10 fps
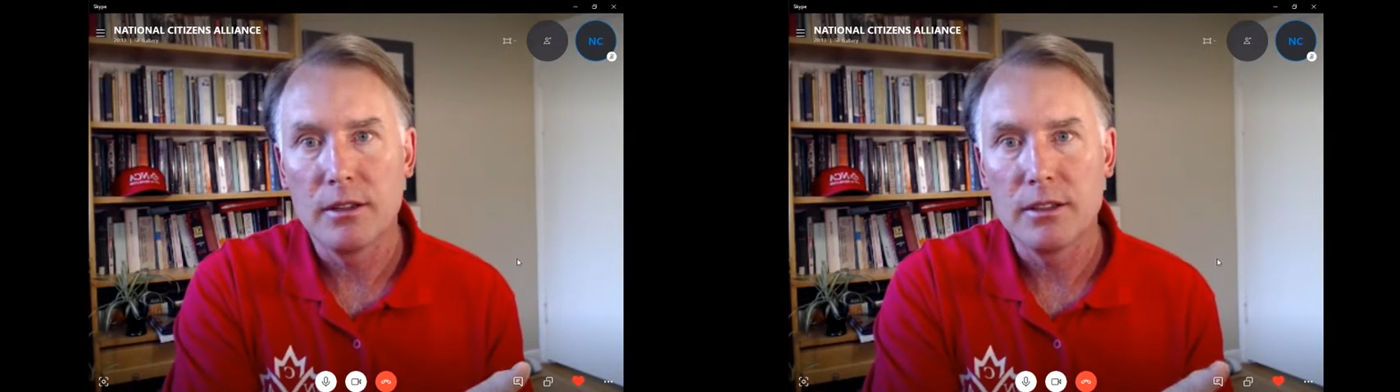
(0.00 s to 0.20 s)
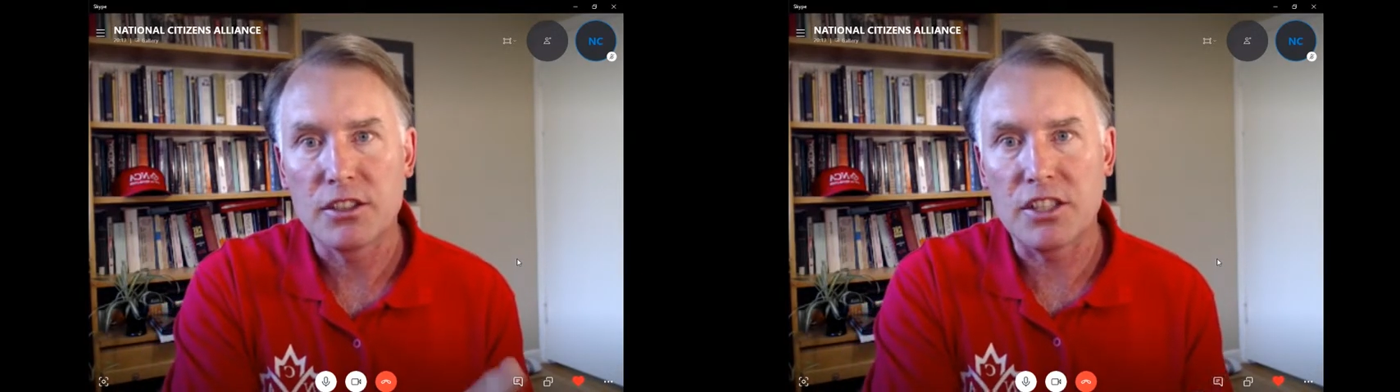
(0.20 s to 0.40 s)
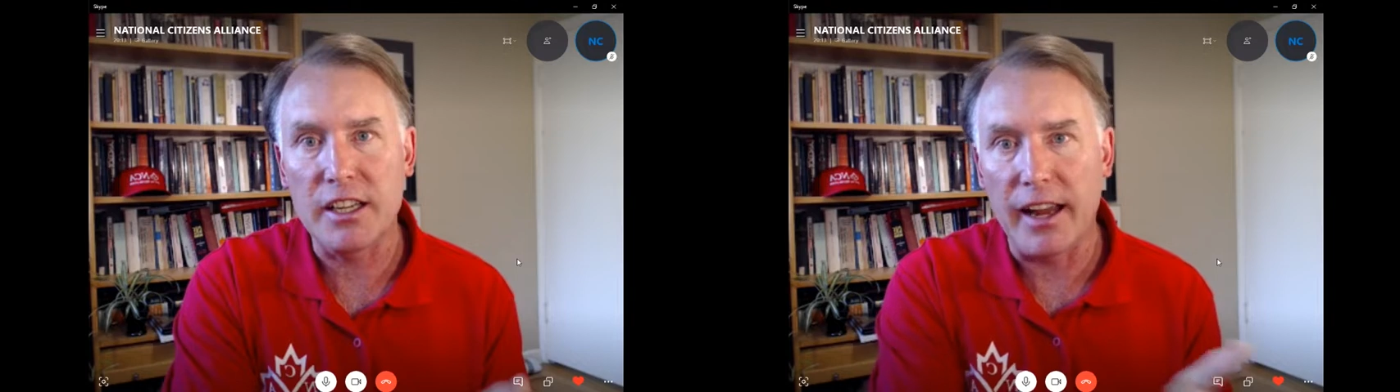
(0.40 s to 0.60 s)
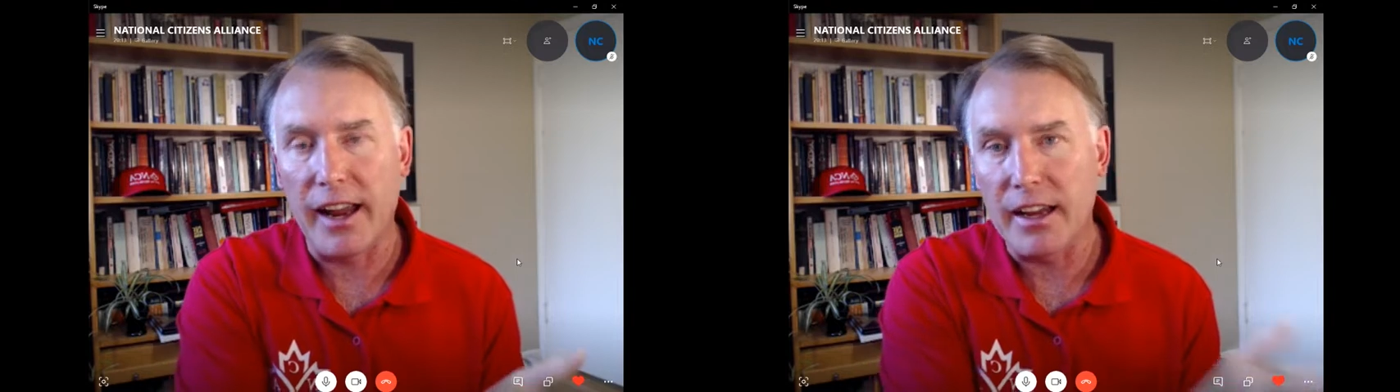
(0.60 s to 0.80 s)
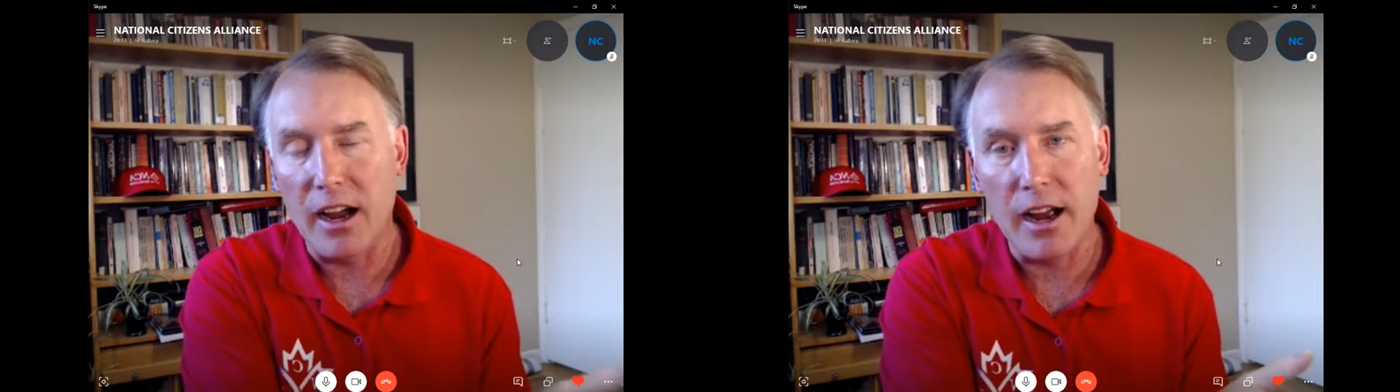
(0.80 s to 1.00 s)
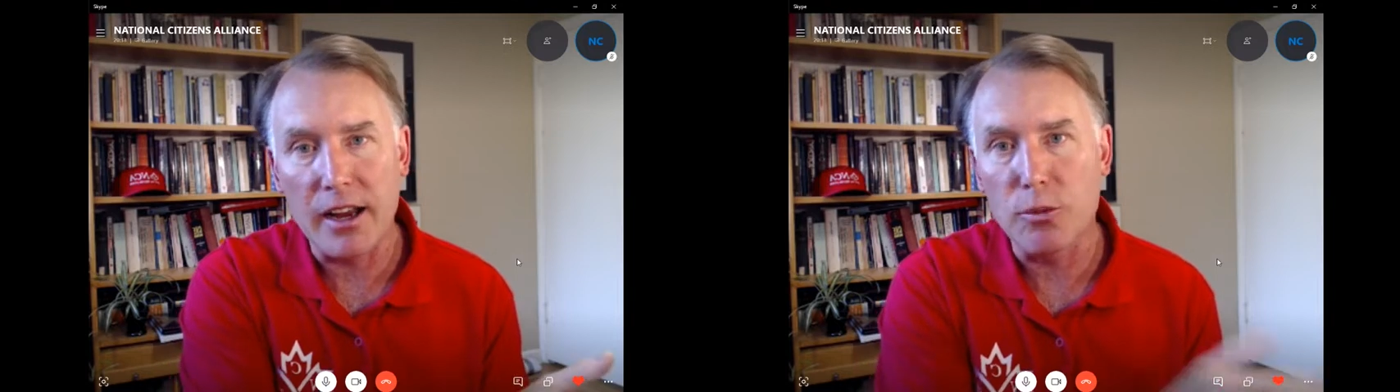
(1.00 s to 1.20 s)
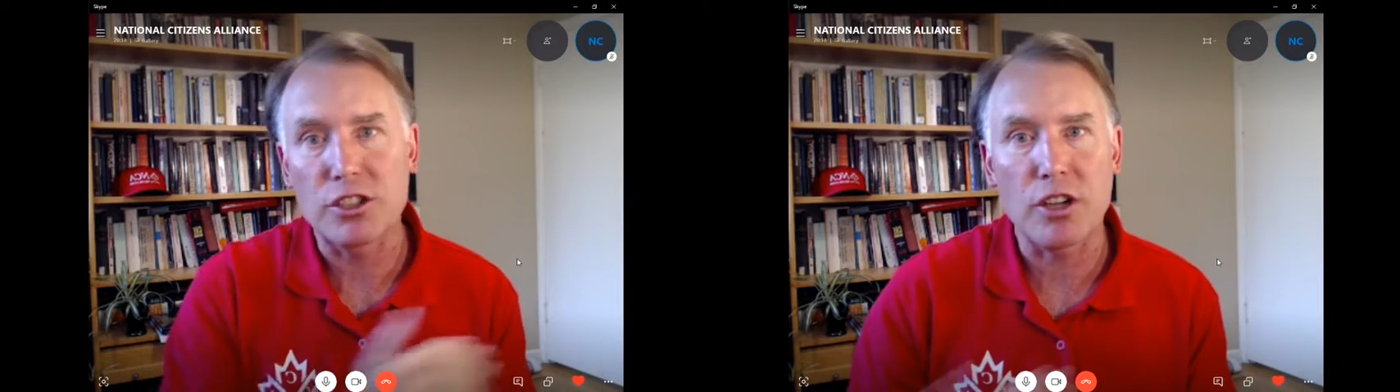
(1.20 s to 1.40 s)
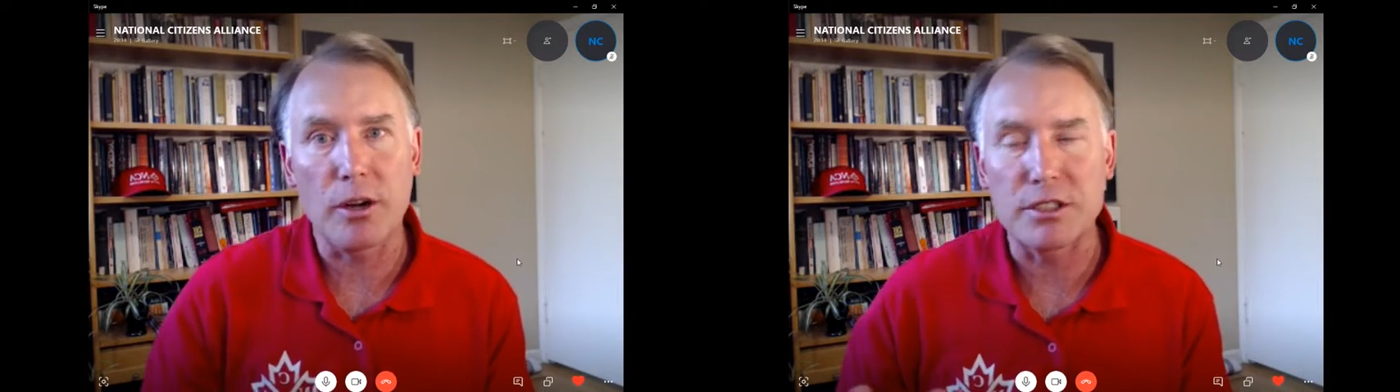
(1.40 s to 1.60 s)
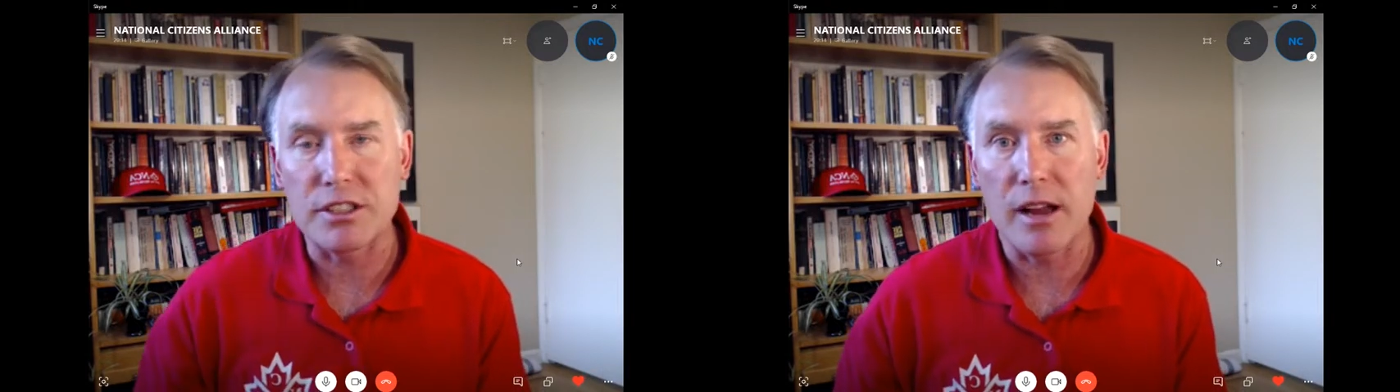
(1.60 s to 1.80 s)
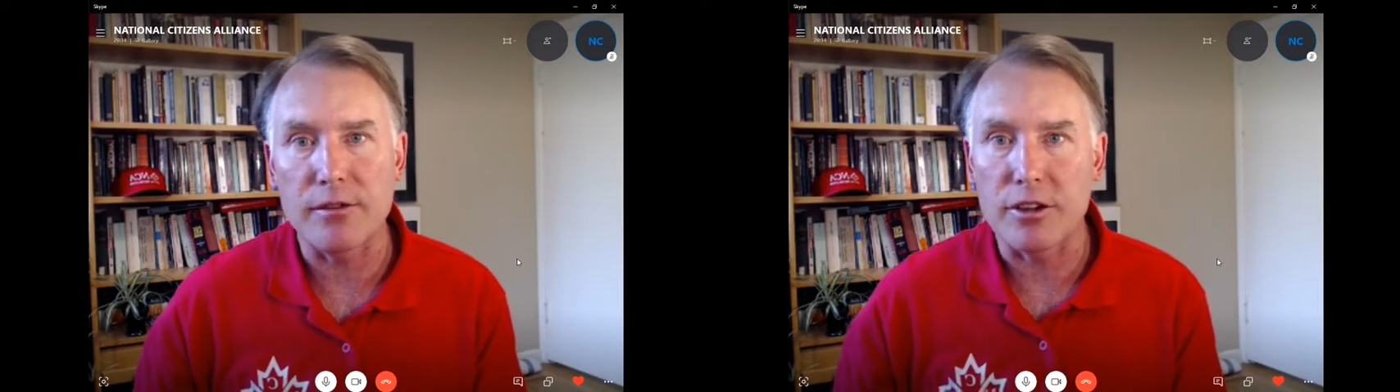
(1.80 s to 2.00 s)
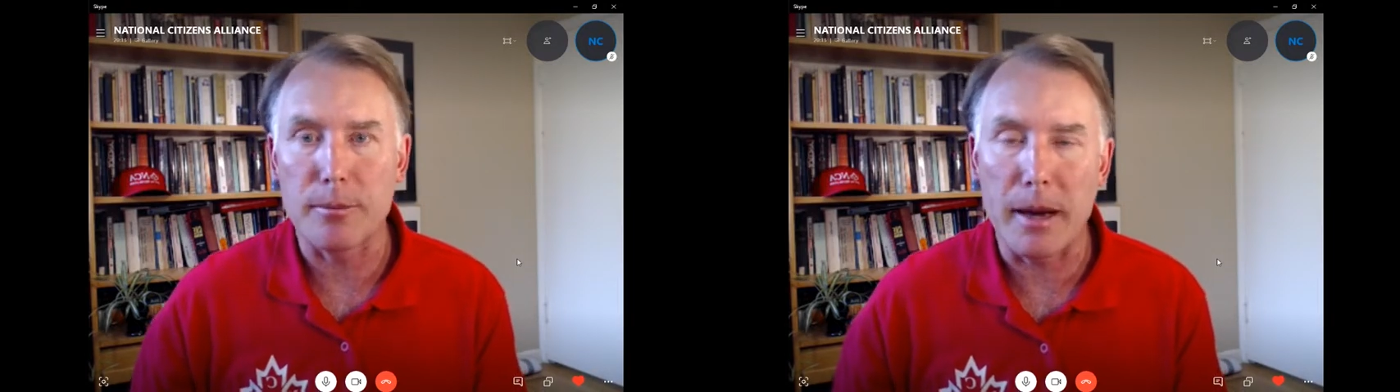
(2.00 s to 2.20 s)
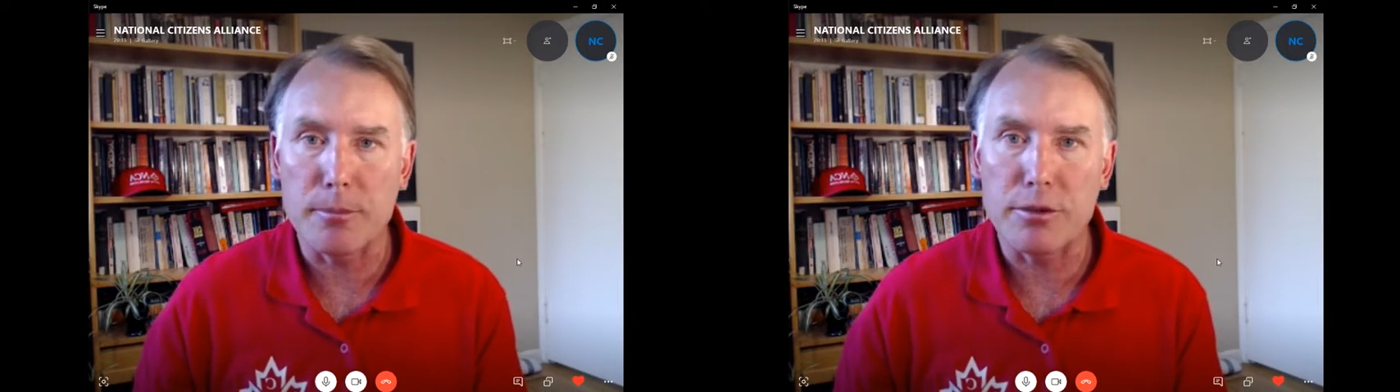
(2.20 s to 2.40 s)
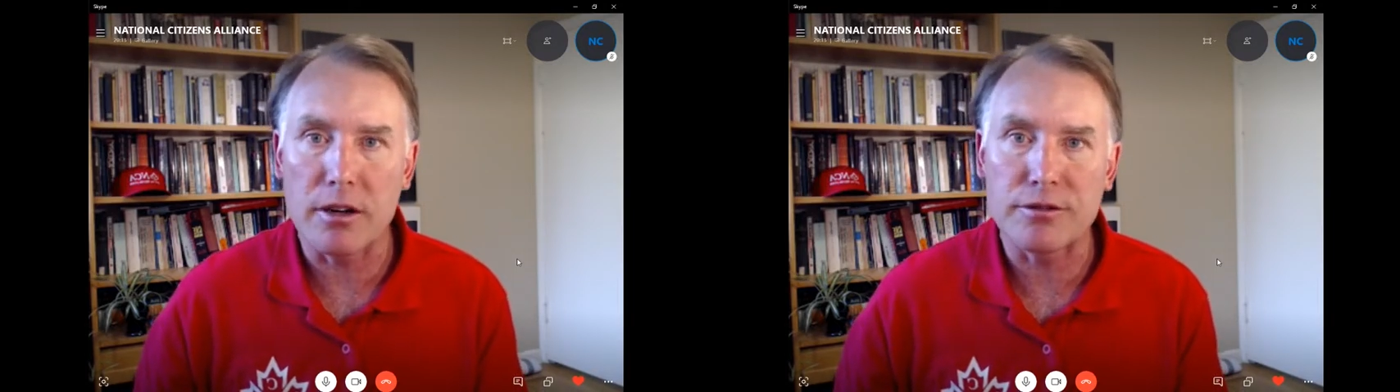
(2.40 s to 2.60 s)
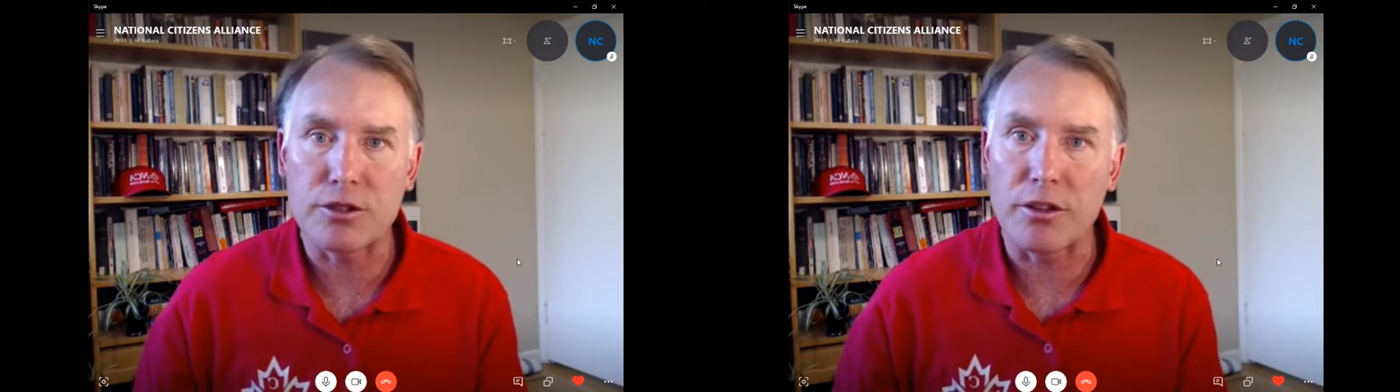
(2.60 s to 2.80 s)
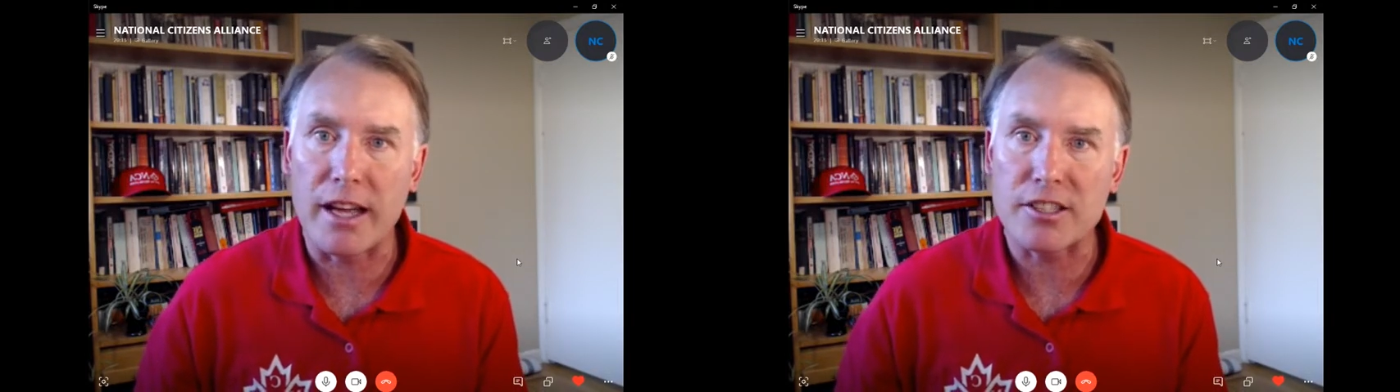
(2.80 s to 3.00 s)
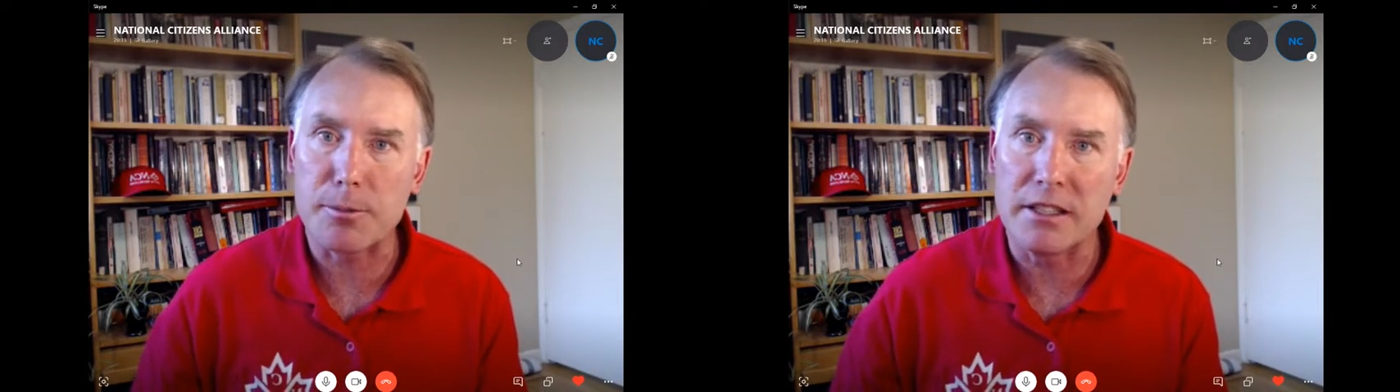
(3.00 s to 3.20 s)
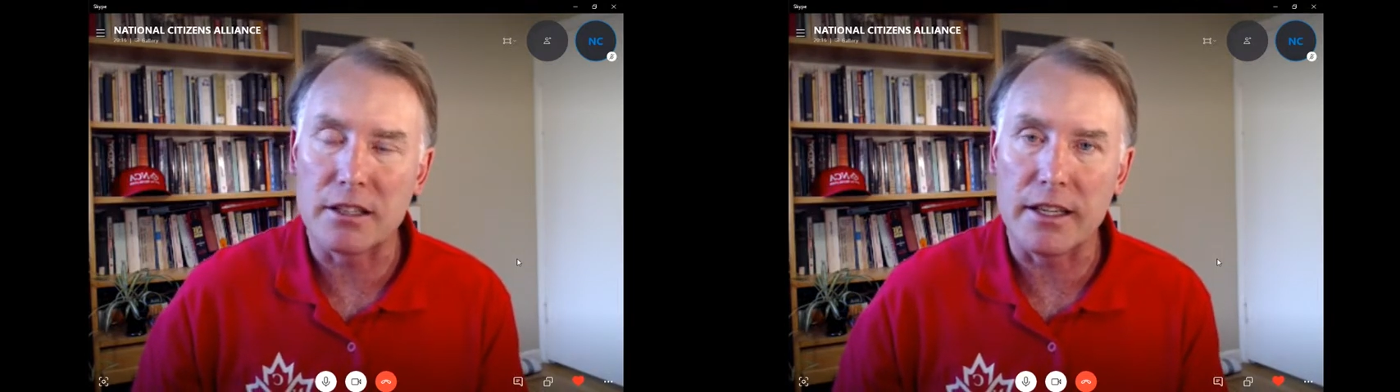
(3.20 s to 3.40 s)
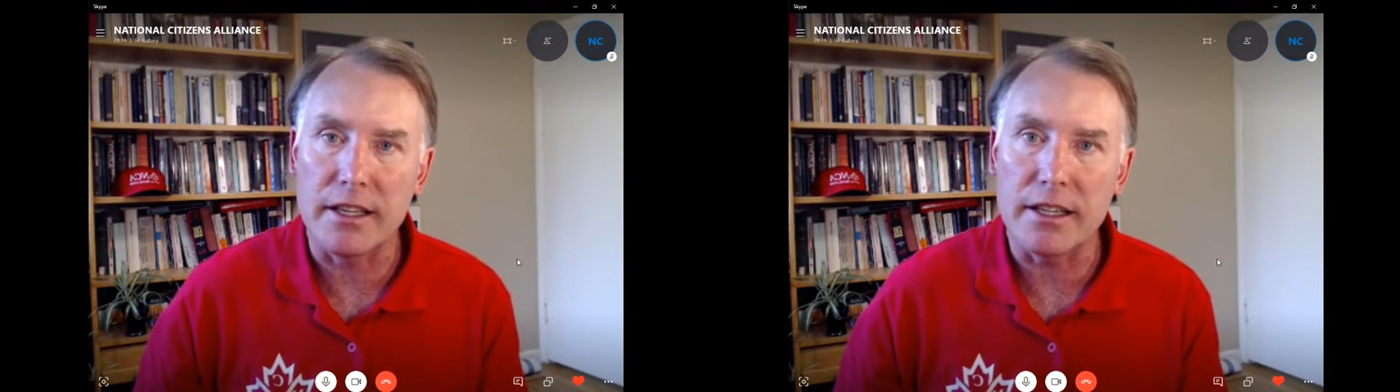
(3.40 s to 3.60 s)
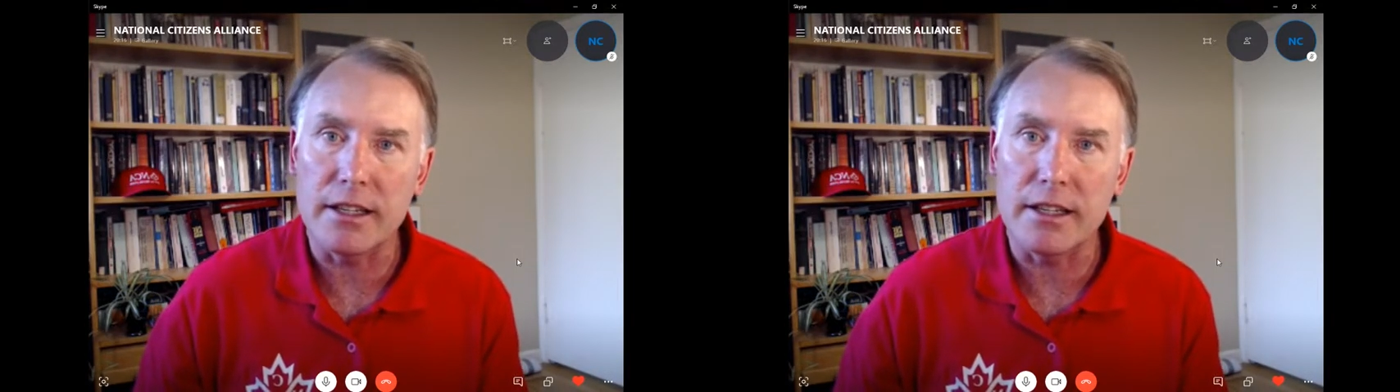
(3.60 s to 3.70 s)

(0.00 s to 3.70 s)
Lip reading: WCAI, which I was never a member of, so that's been deleted.